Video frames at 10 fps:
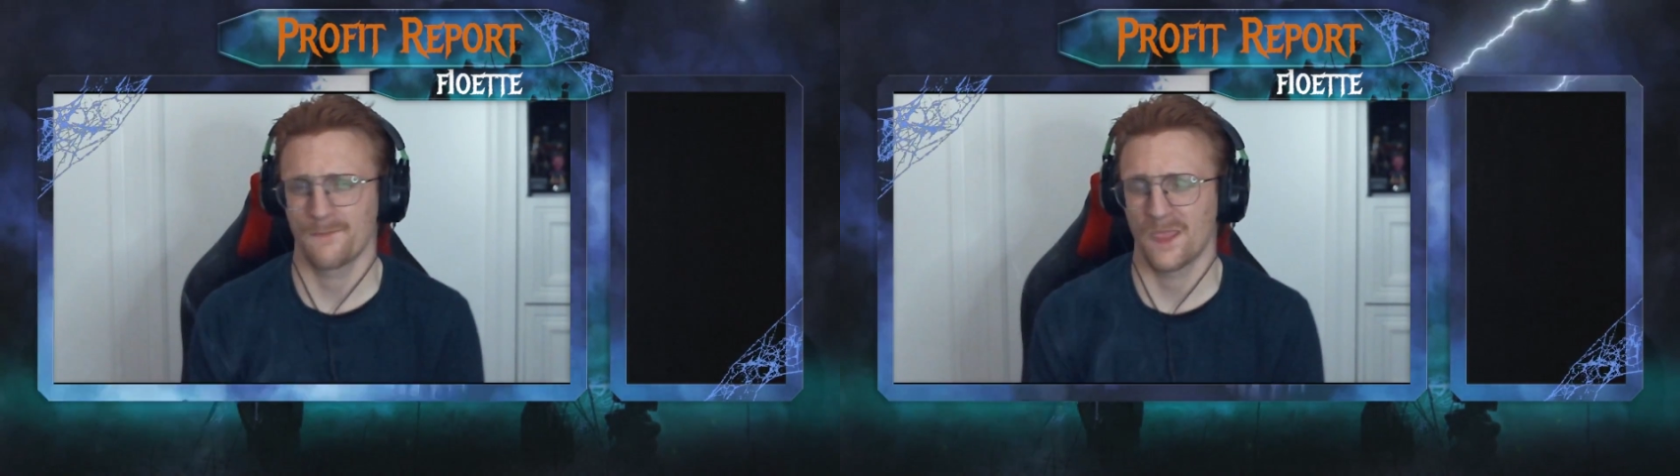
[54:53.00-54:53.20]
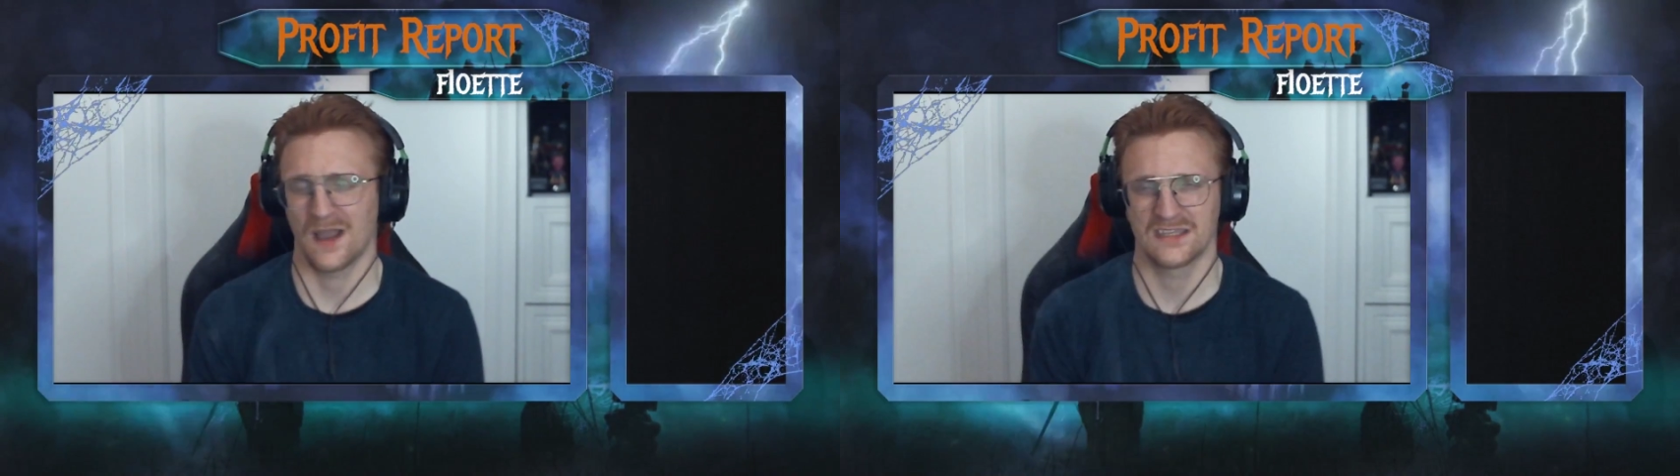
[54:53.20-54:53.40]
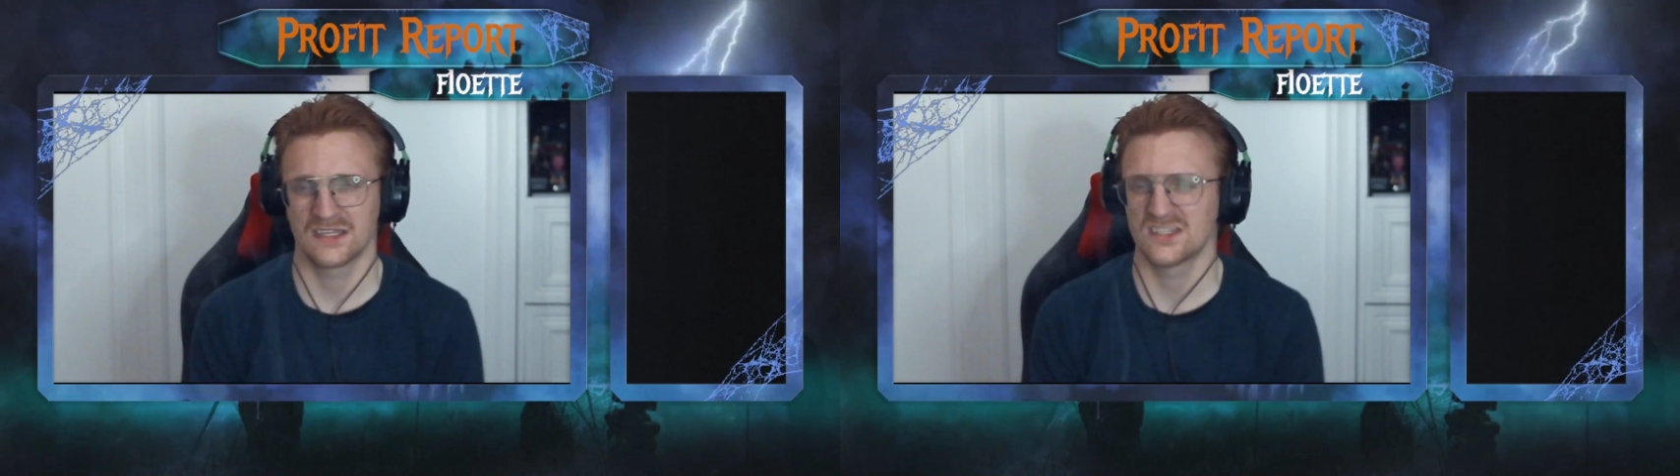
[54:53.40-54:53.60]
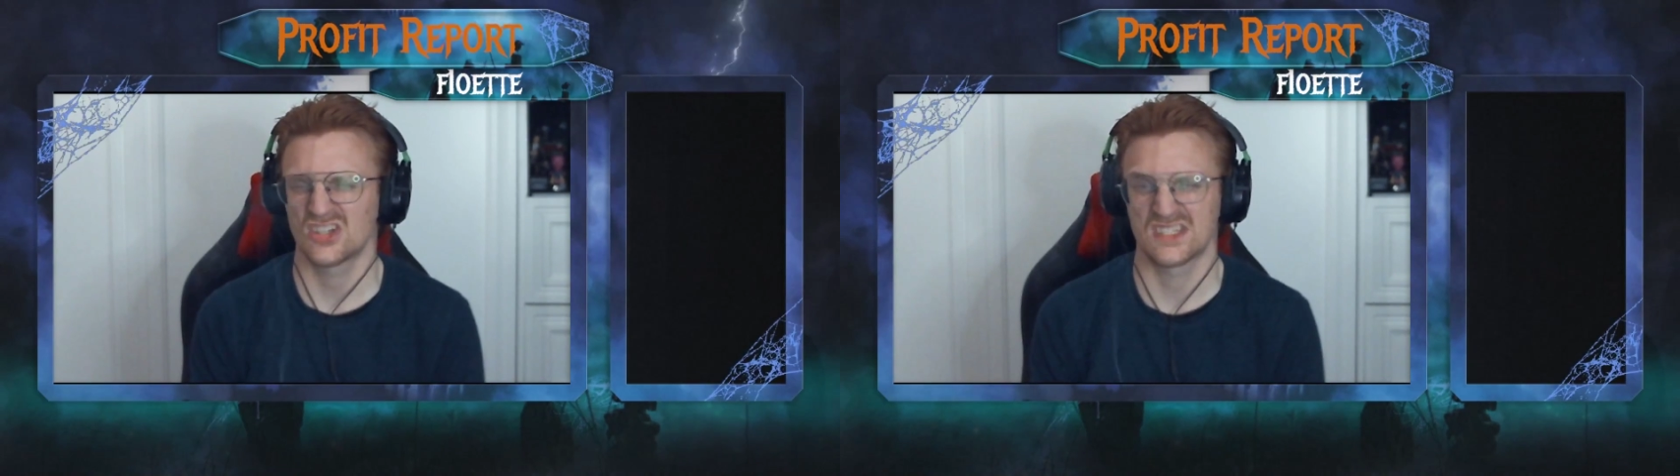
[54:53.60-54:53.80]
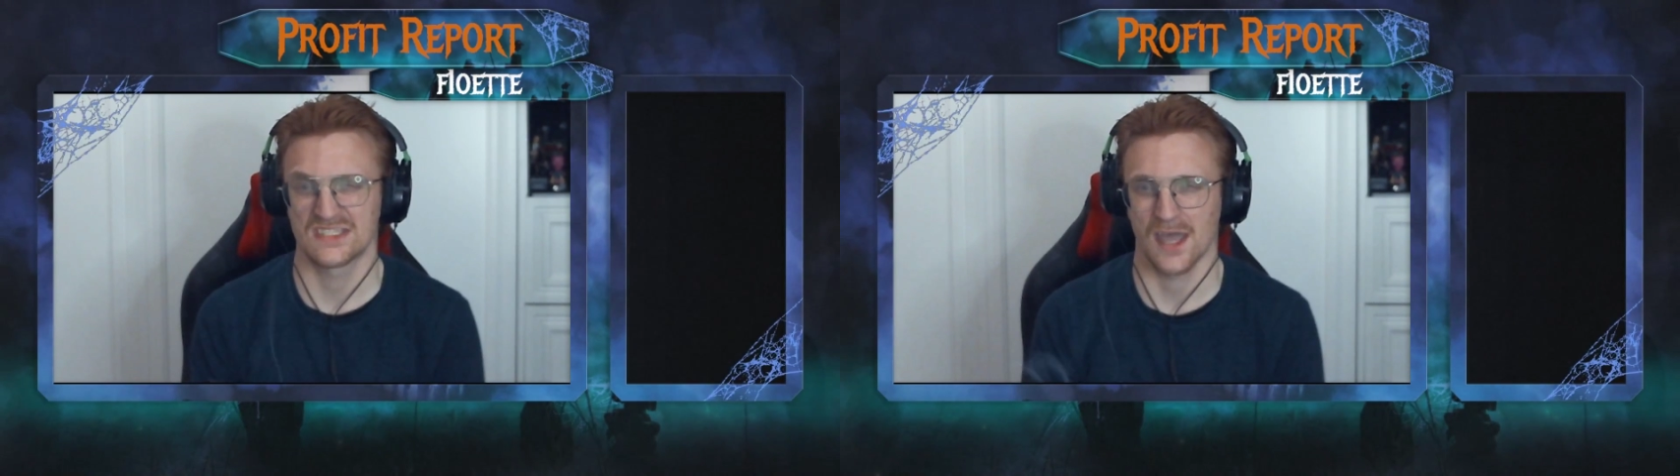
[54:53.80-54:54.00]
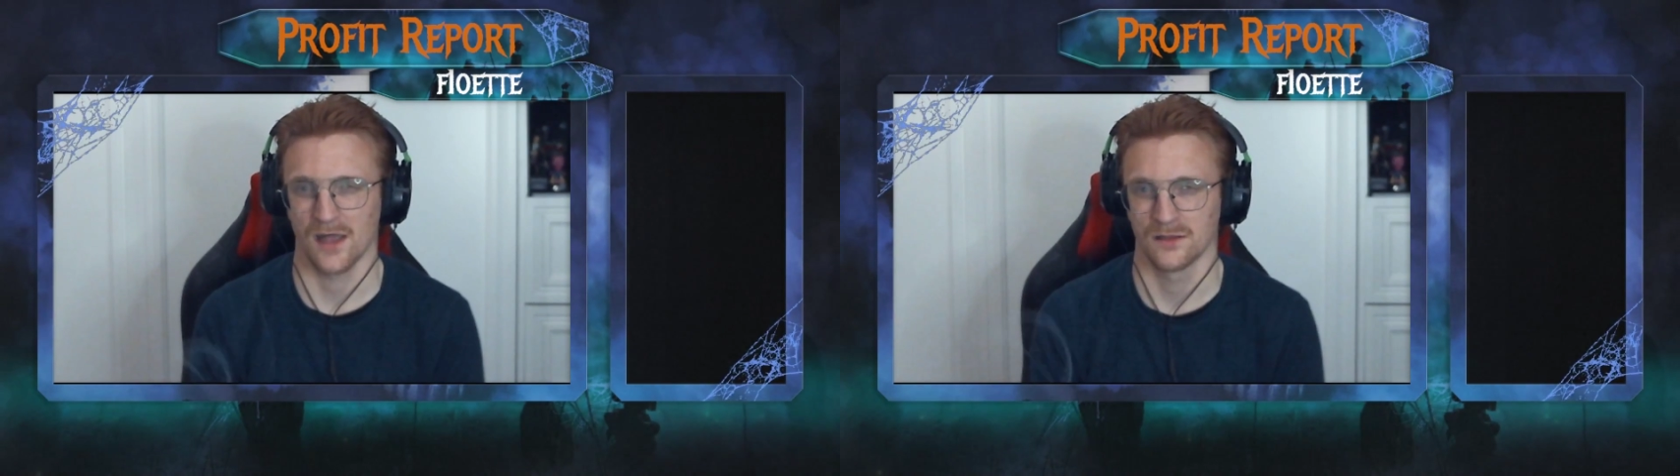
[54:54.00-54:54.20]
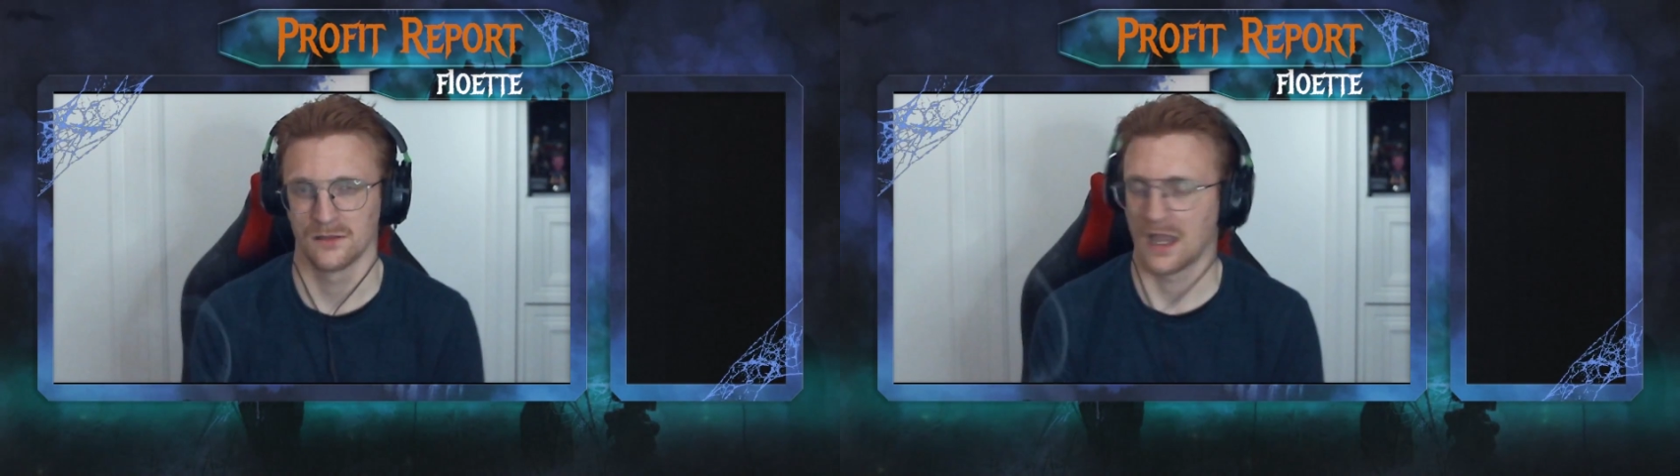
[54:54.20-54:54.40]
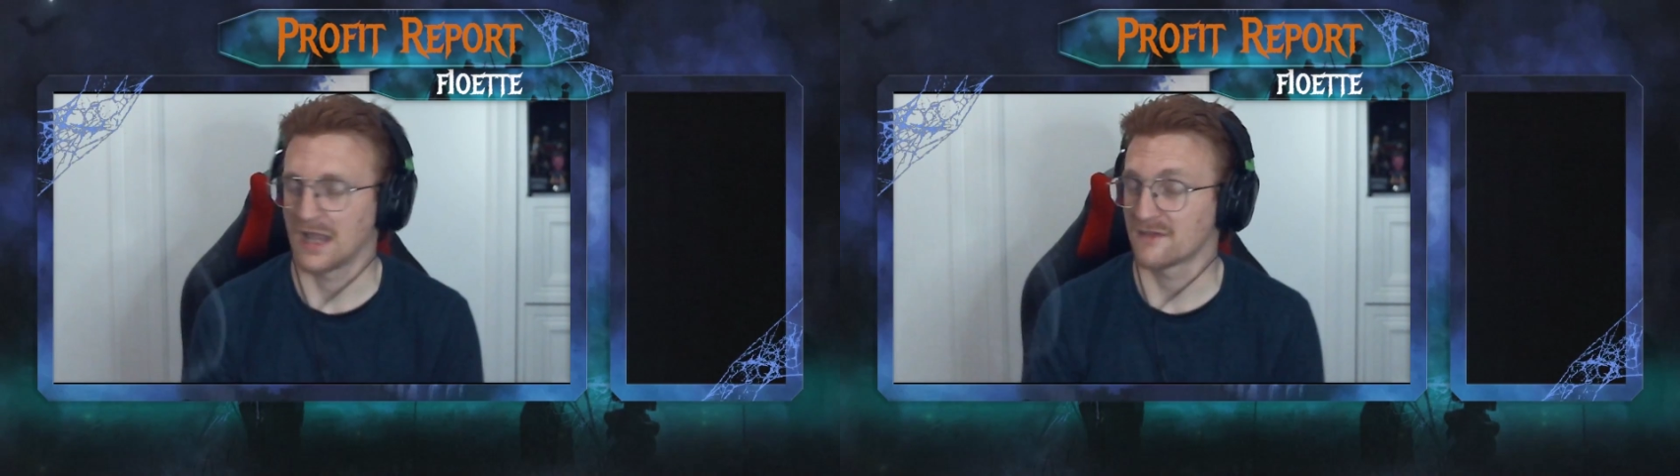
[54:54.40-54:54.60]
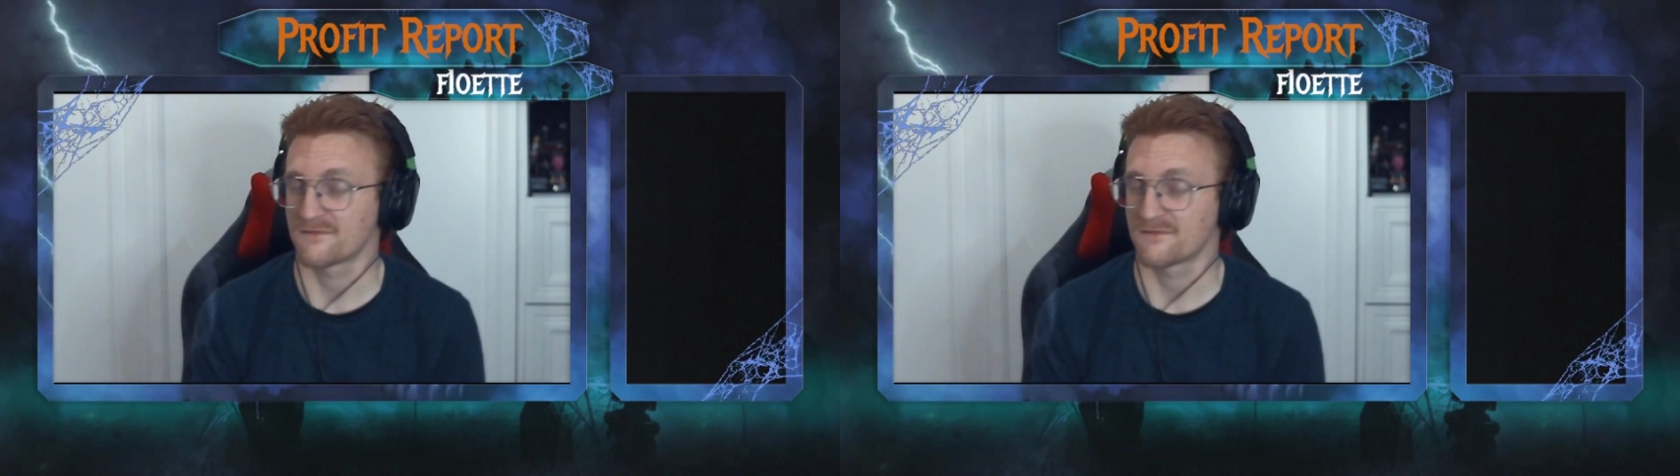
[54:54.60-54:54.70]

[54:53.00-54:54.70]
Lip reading: I can just tell. I have